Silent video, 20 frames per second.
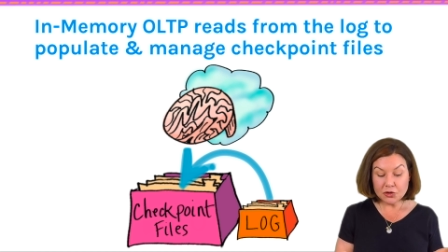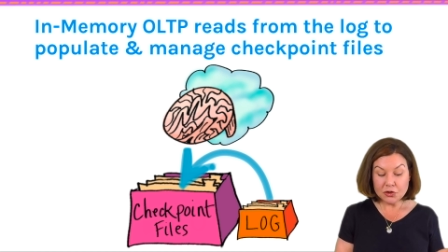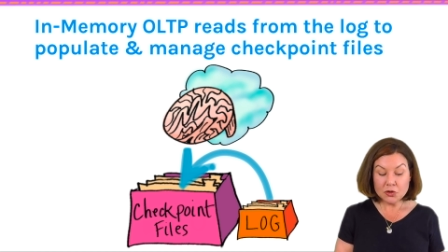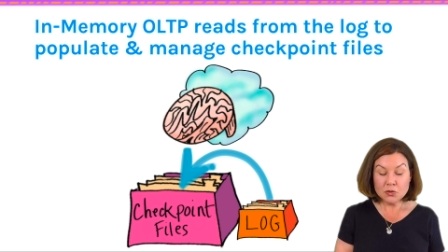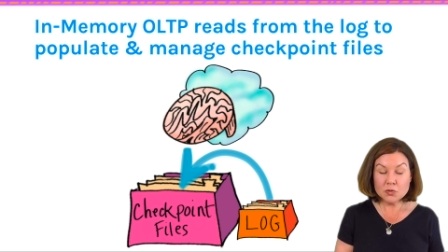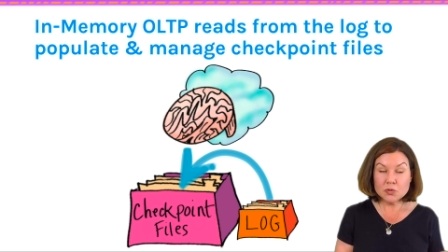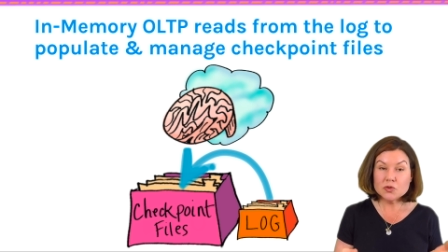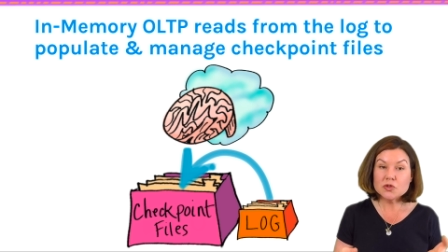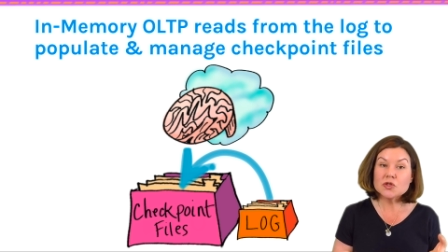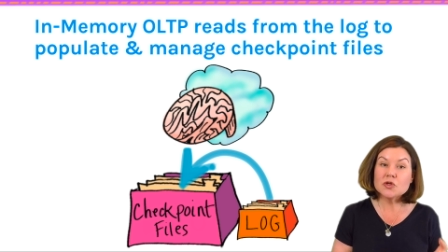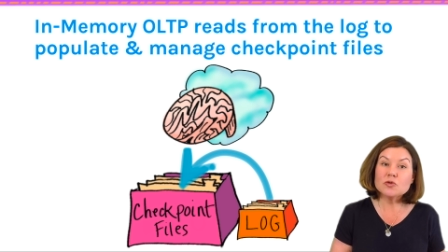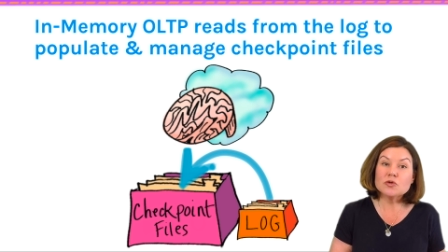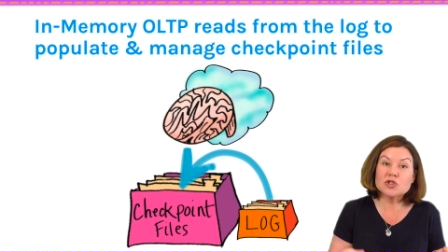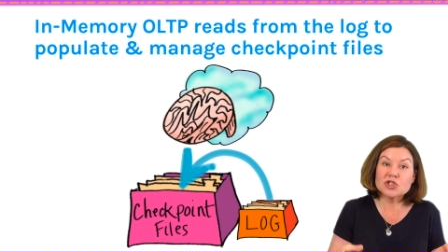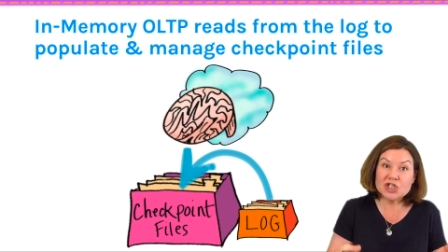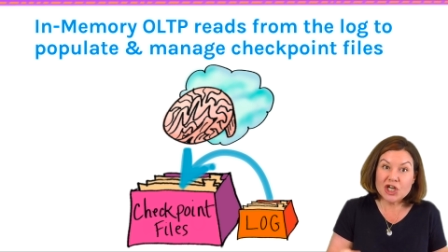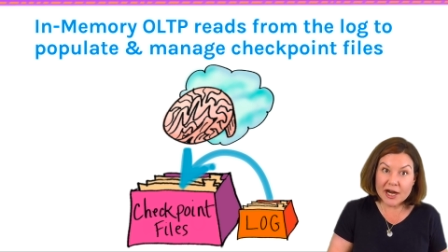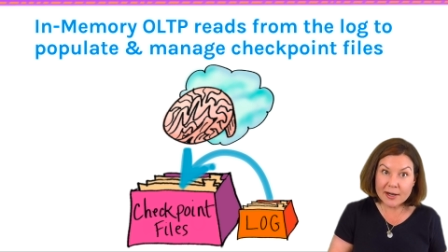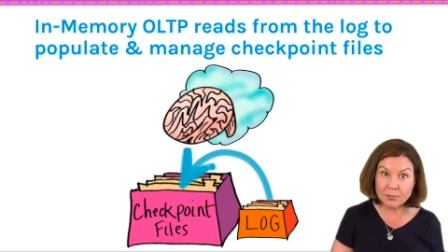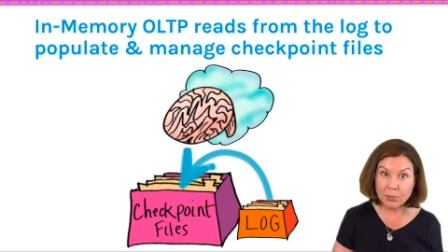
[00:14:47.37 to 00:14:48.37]
use those
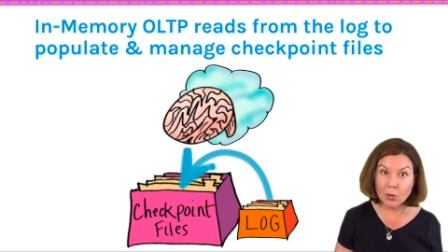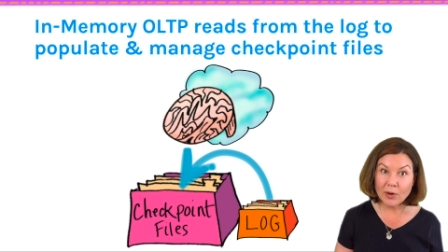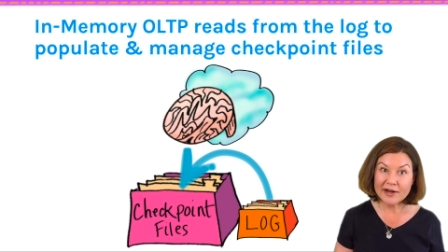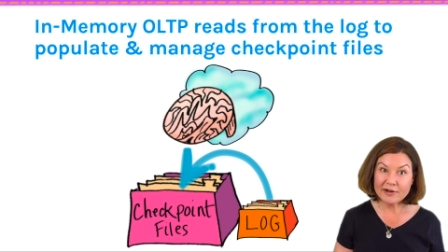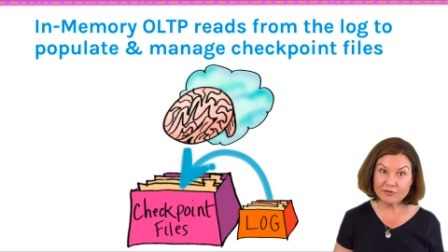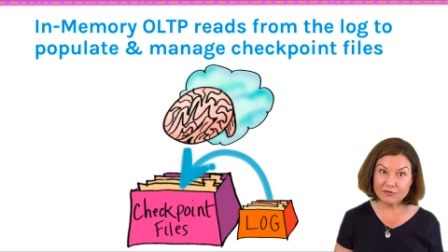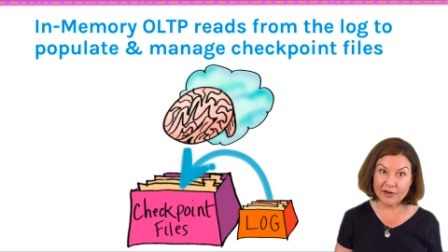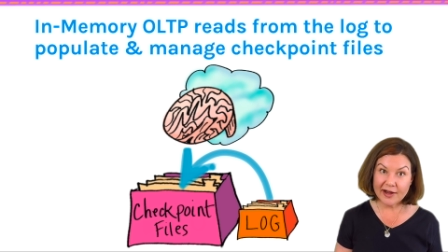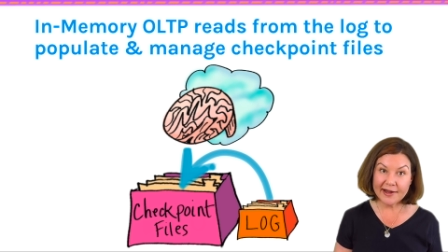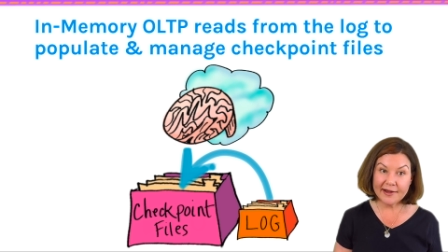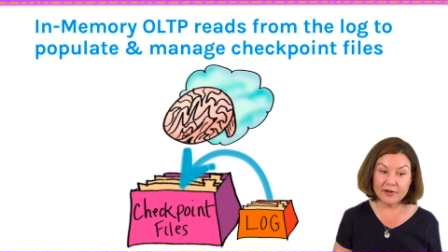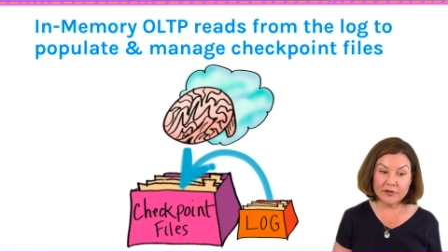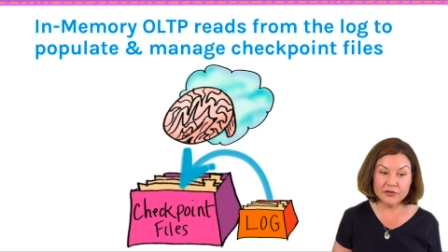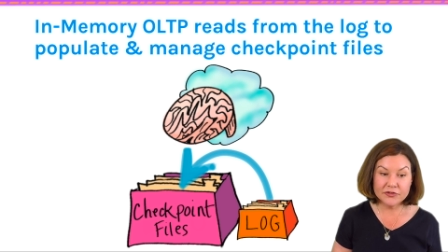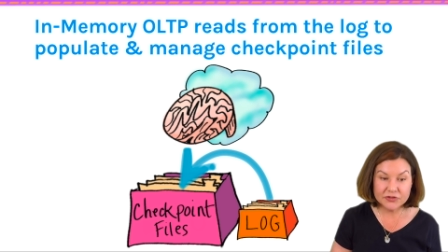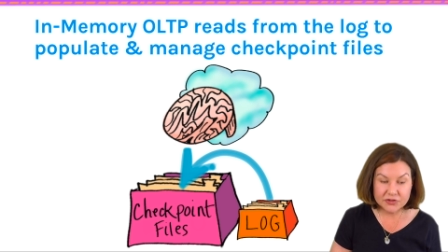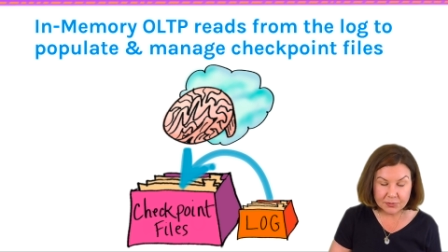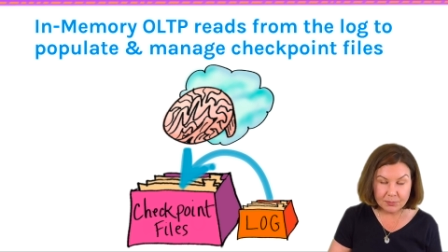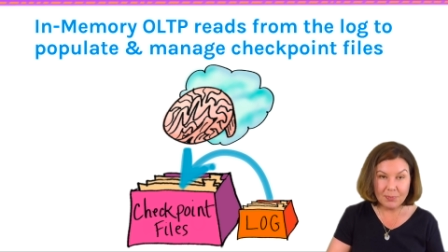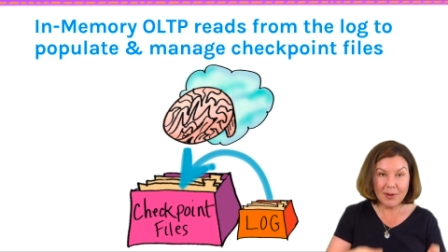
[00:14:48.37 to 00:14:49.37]
checkpoint
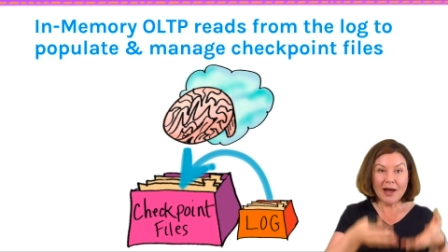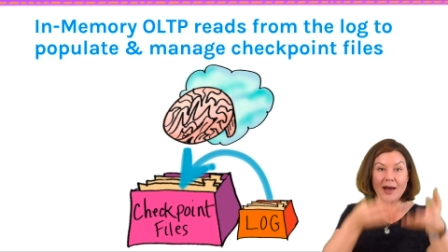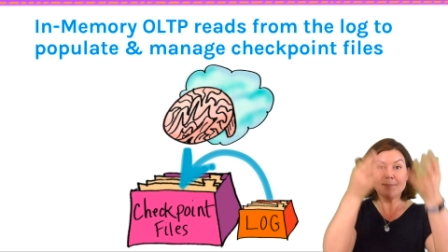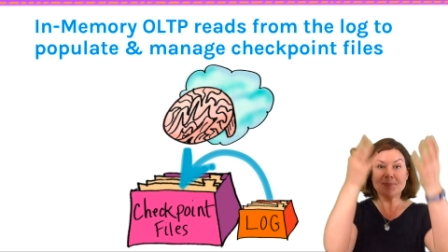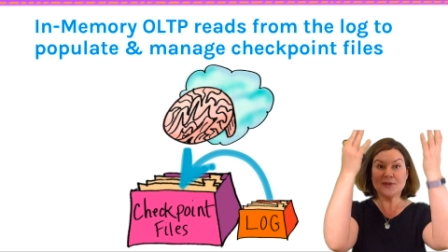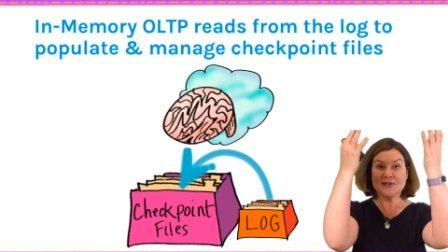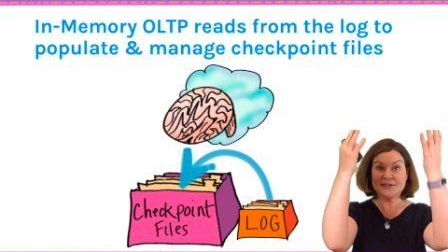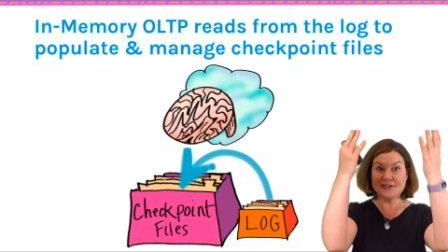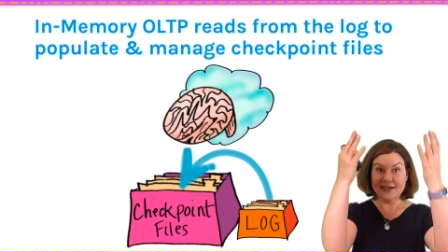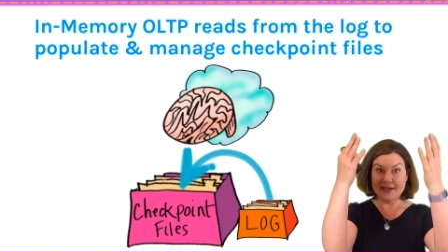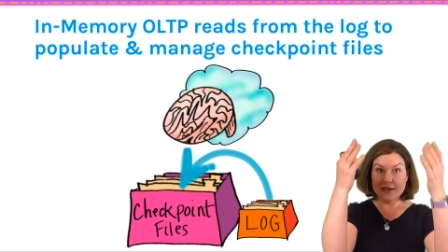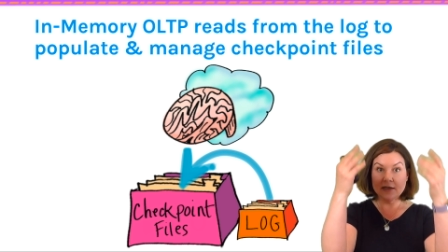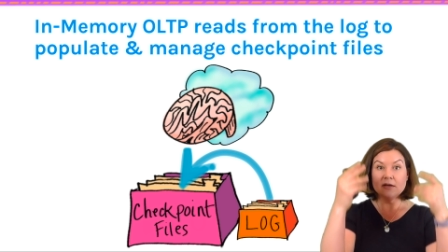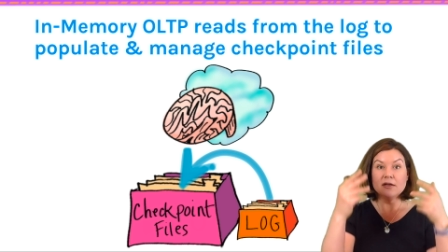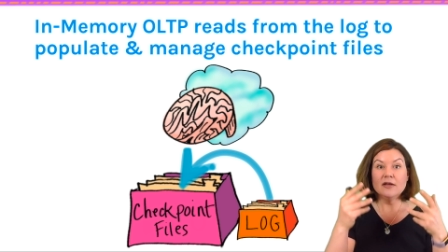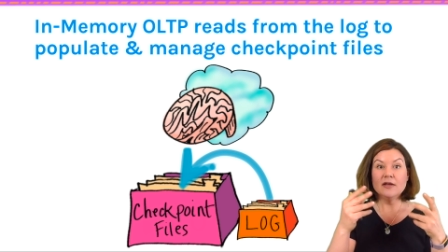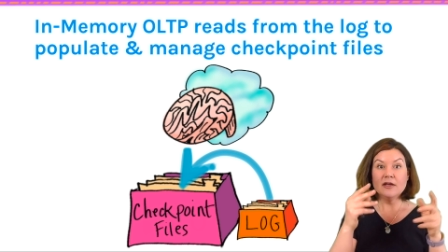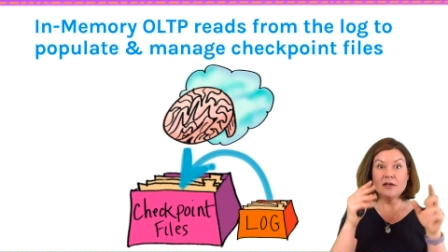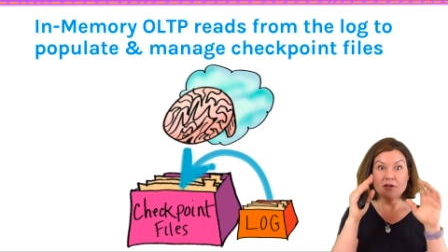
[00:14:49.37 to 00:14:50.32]
files to populate